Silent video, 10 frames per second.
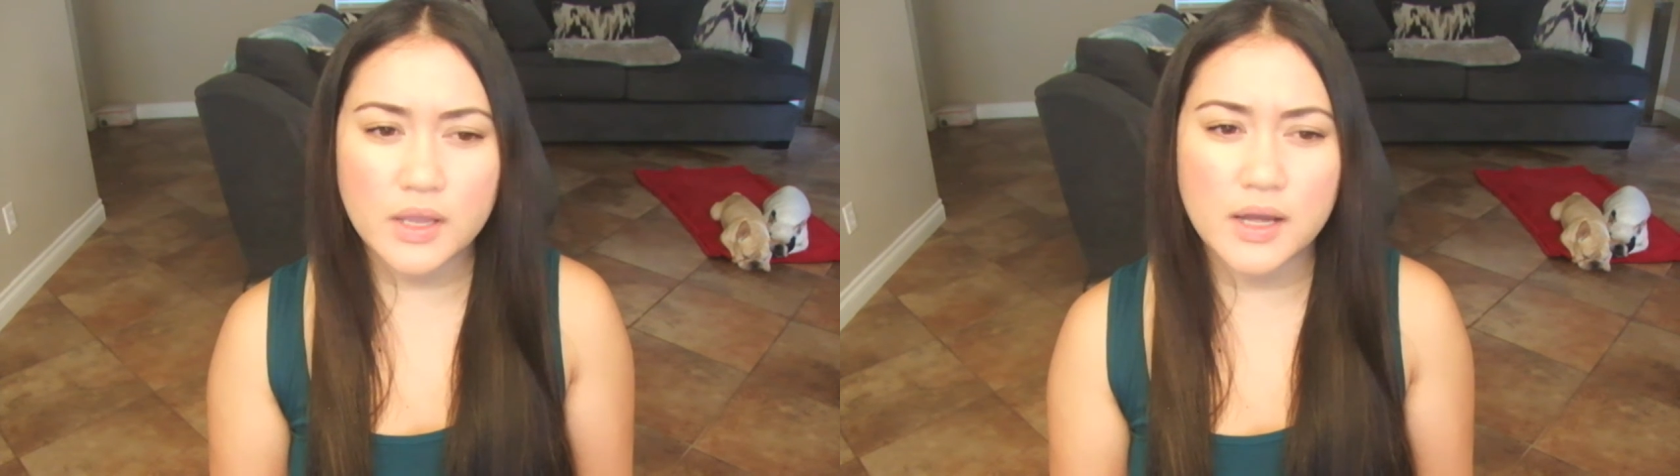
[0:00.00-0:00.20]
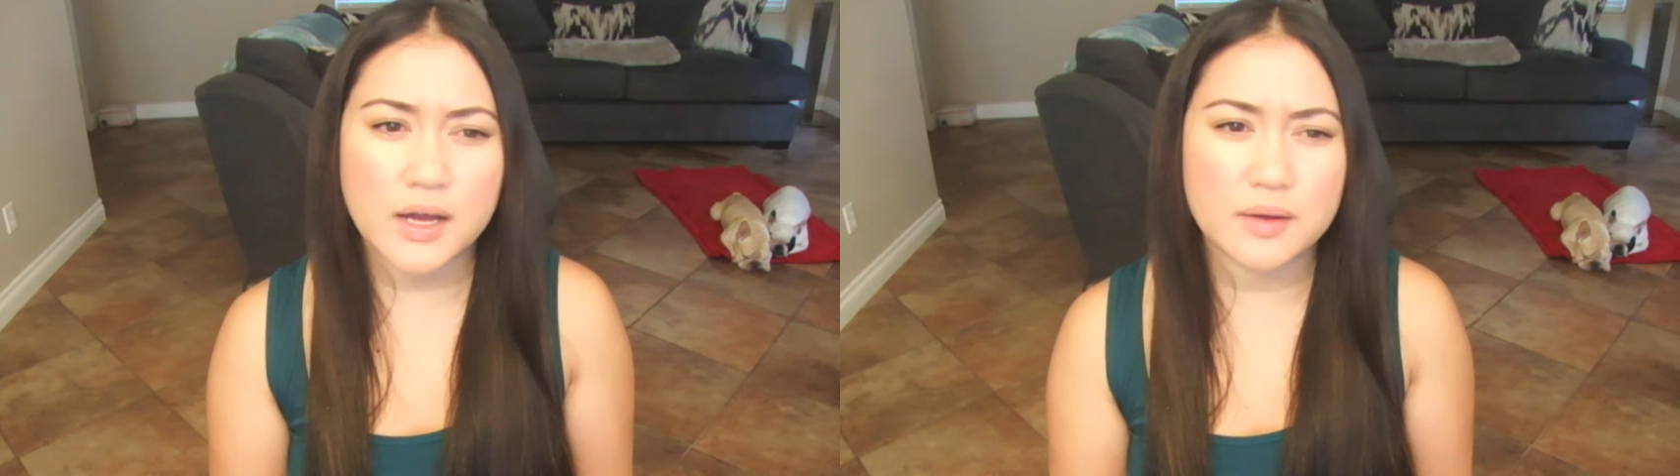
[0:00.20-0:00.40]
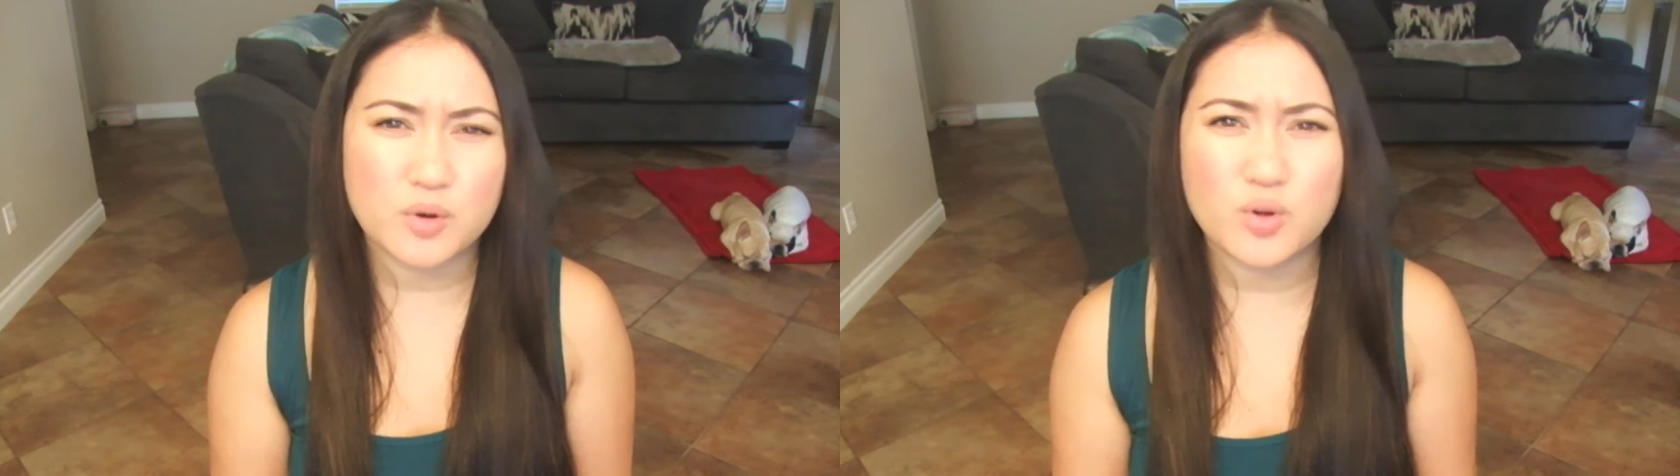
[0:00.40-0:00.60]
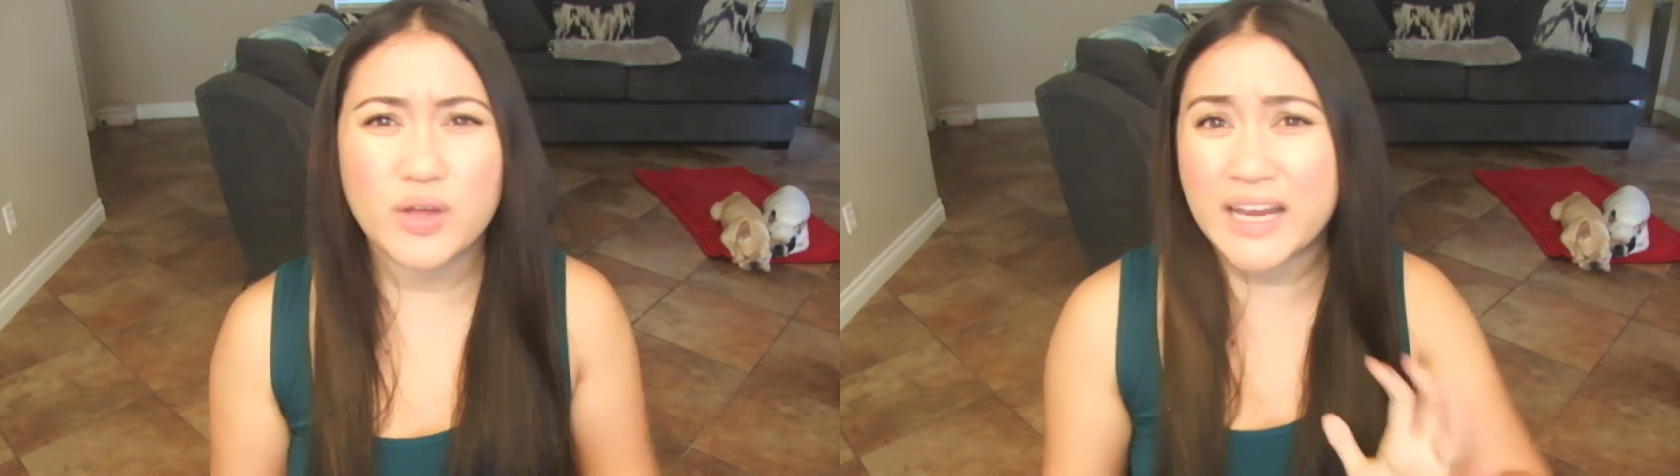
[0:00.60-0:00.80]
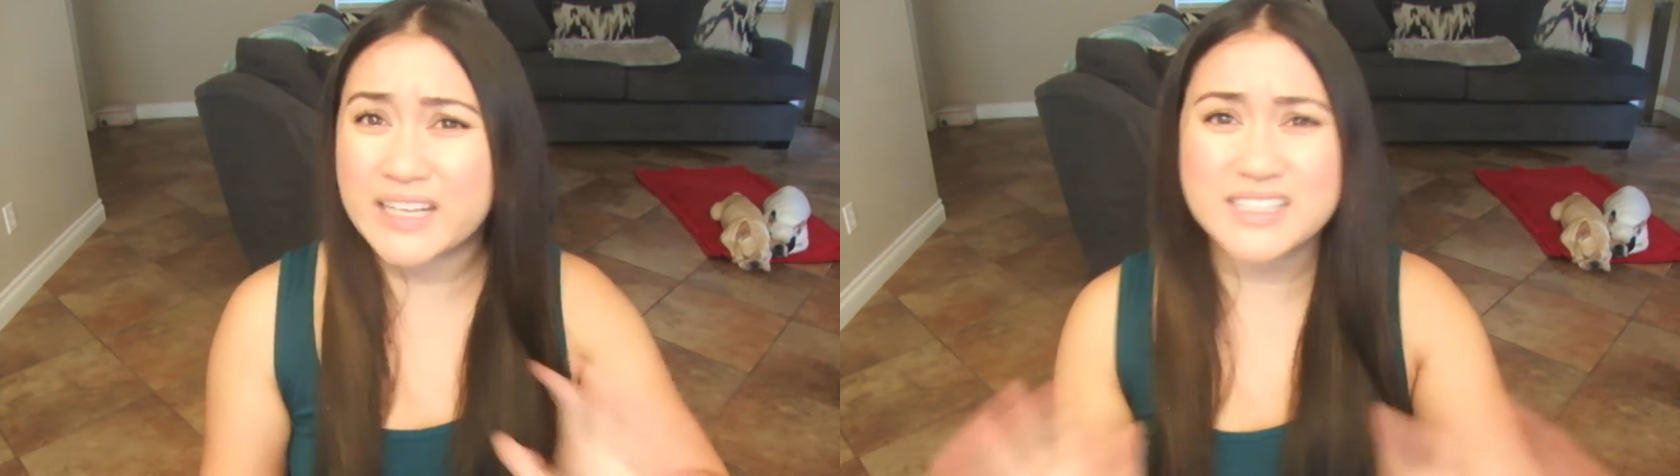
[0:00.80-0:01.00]

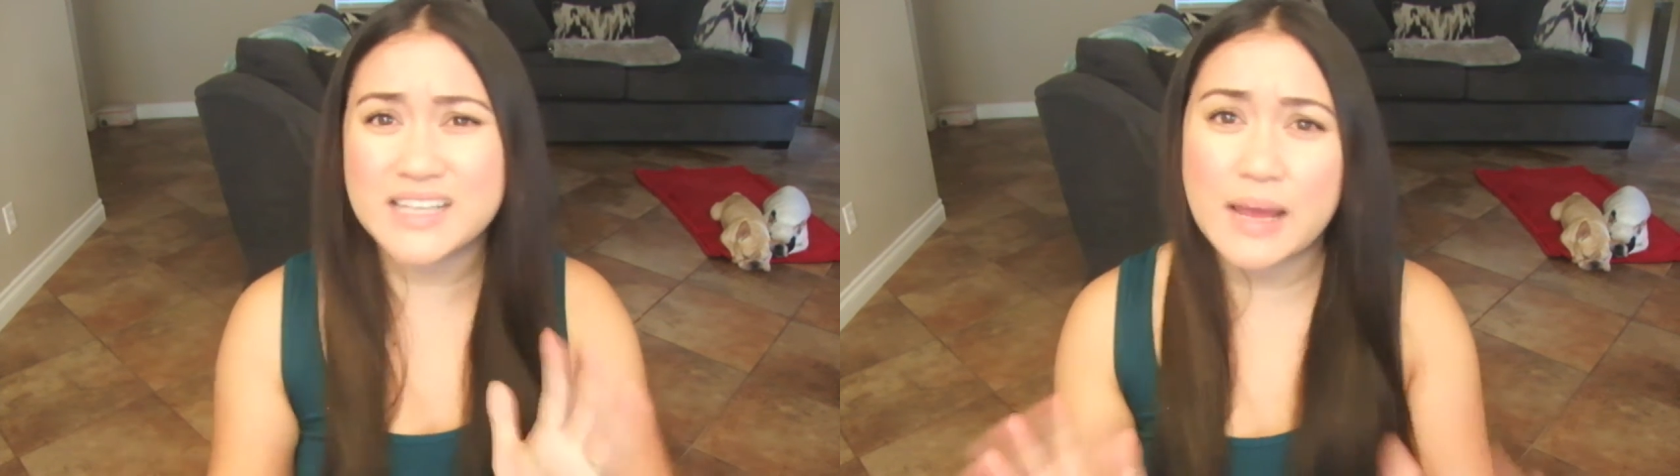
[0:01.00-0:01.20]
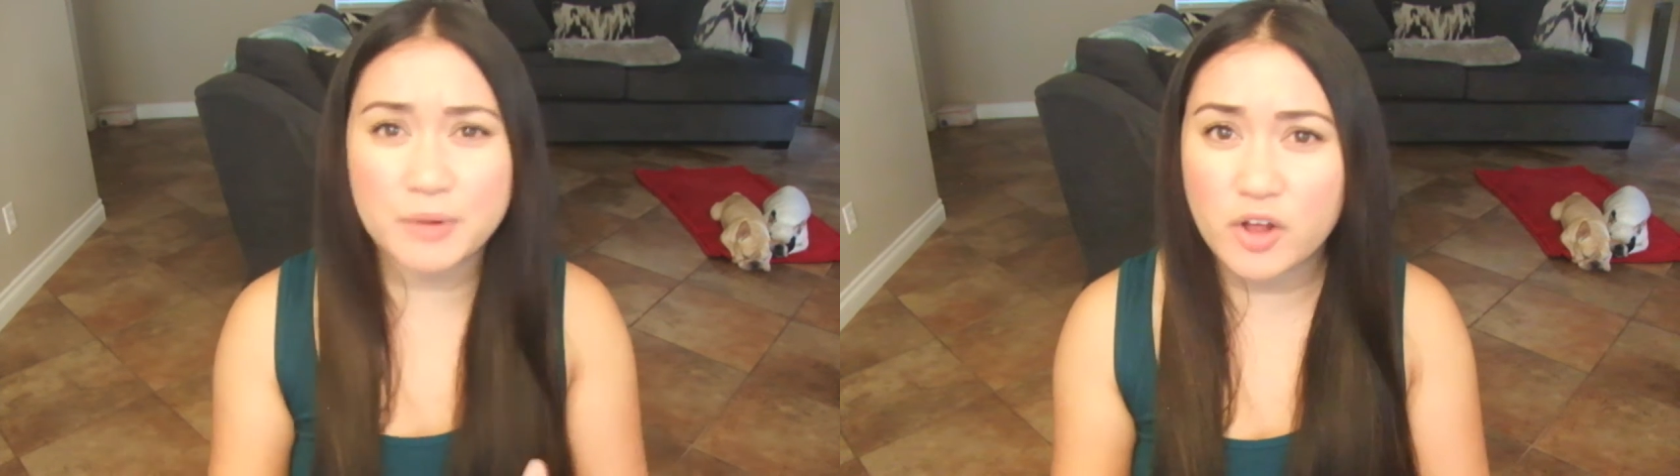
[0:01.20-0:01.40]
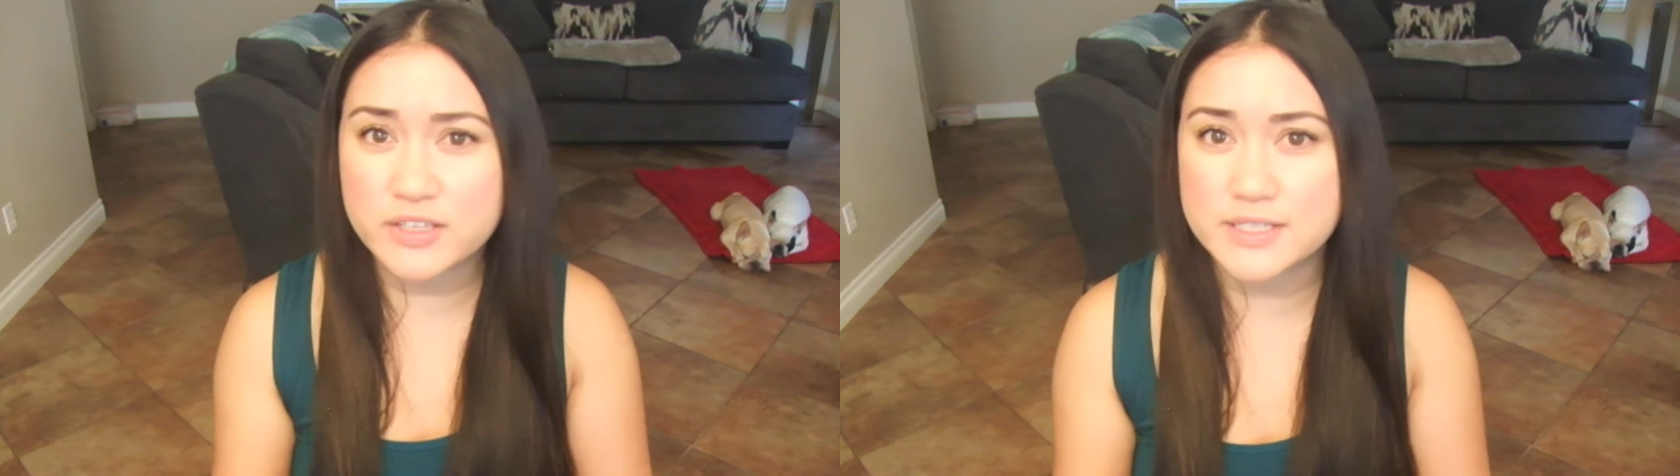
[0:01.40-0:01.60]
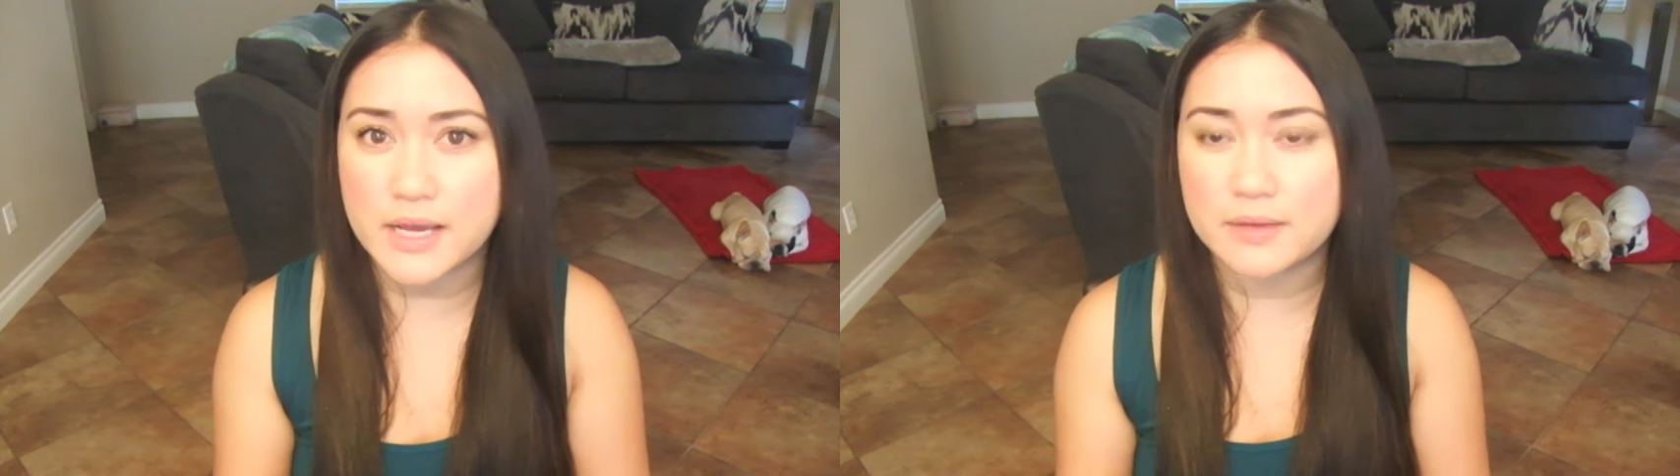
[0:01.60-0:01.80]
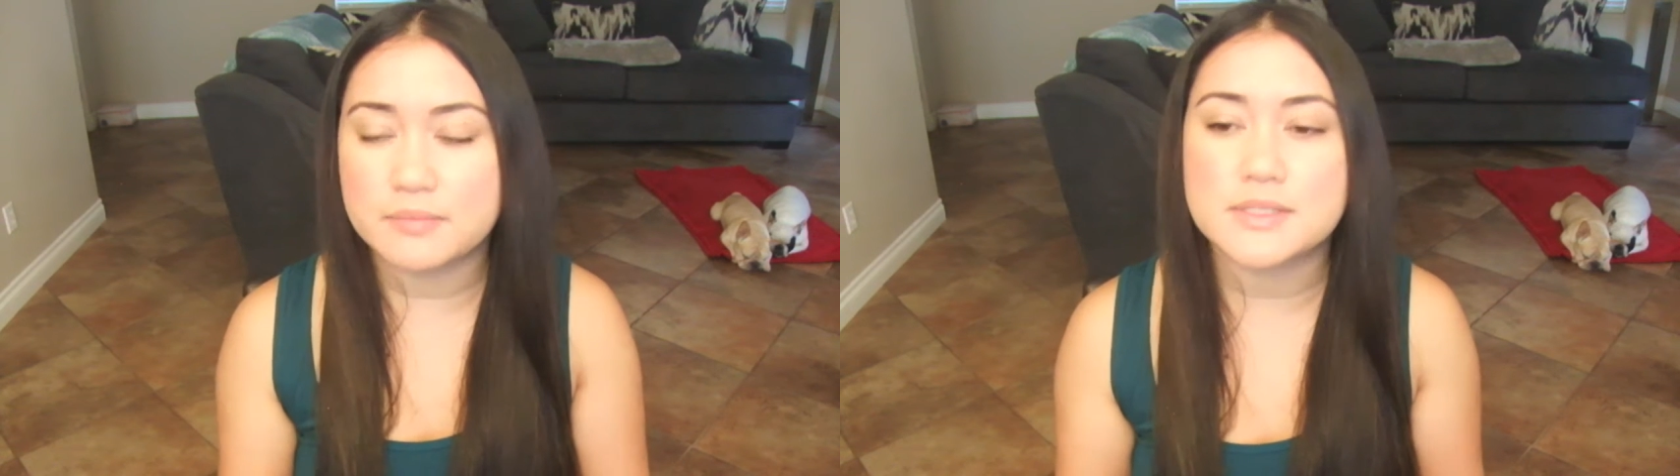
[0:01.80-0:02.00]
and it doesn't happen all the time,